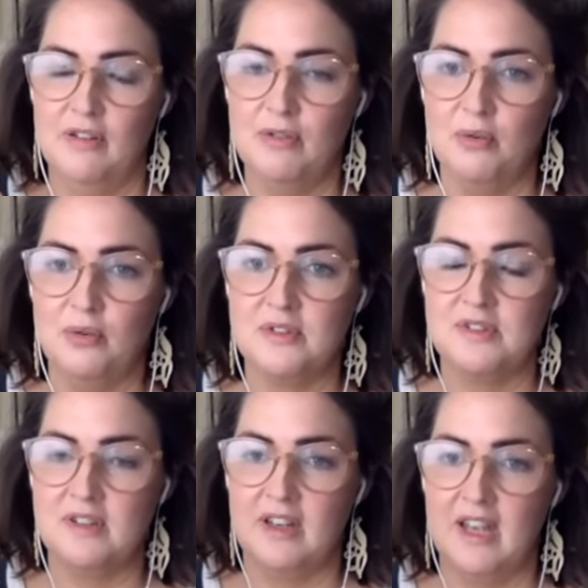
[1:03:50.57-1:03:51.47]

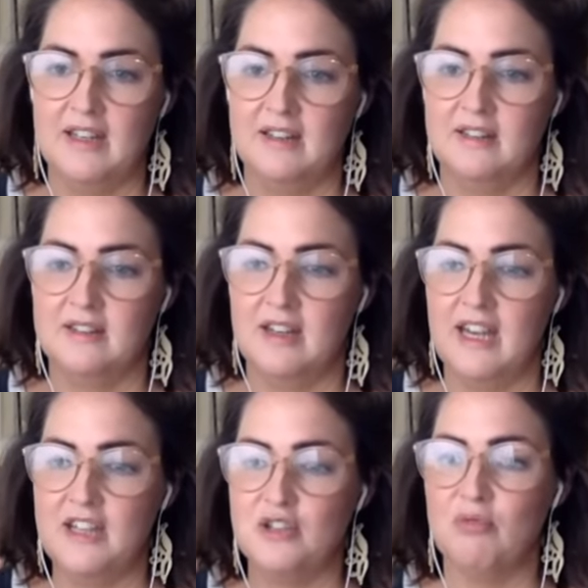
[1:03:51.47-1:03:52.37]
thoughts and
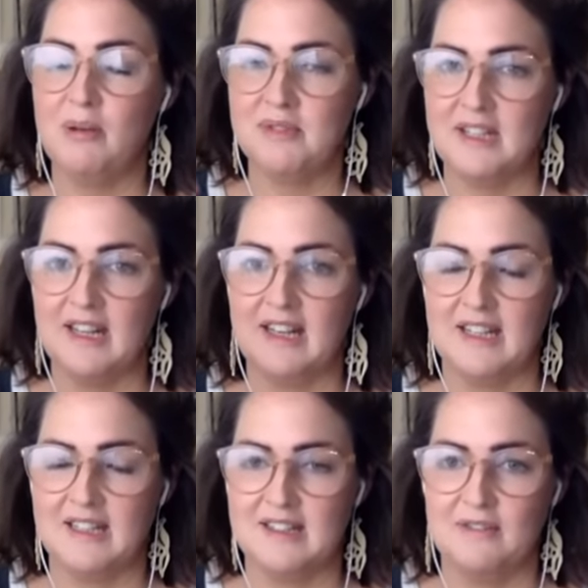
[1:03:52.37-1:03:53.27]
interrupting that
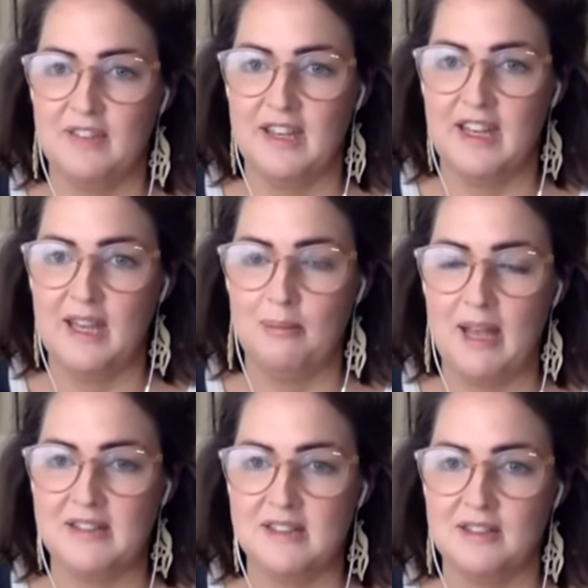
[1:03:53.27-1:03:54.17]
negative thinking
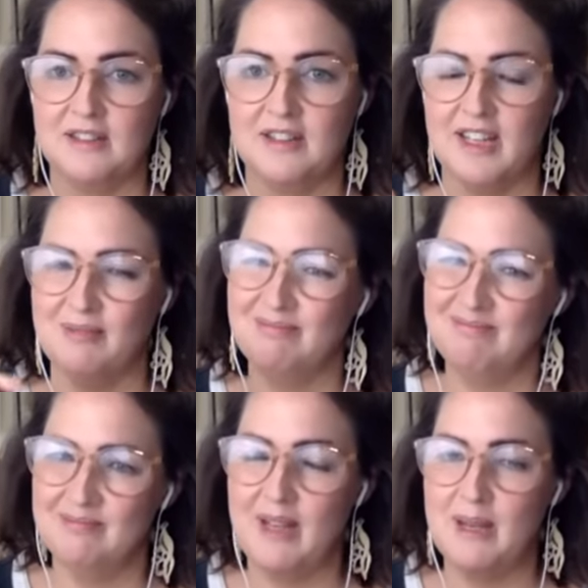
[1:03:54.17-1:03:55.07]
pattern to think
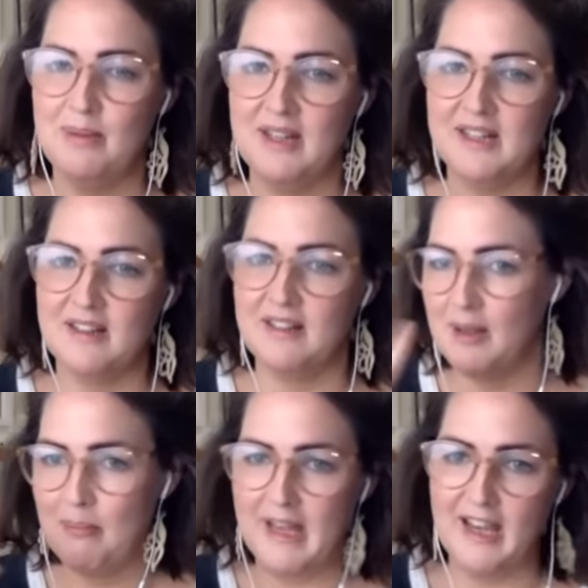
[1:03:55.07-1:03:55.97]
hmm, maybe there's
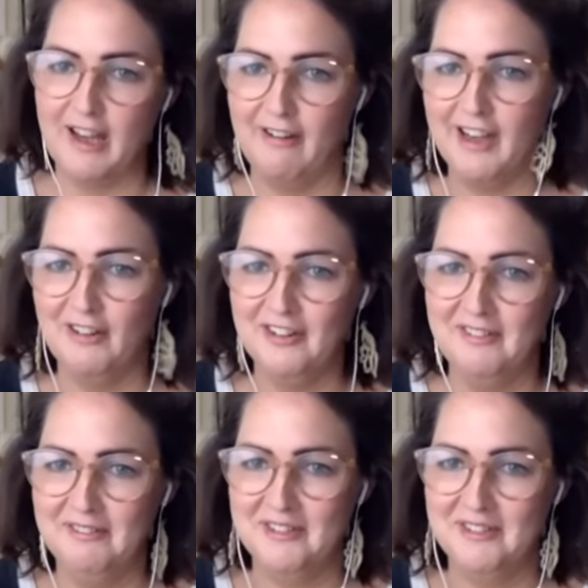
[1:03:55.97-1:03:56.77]
something bigger going on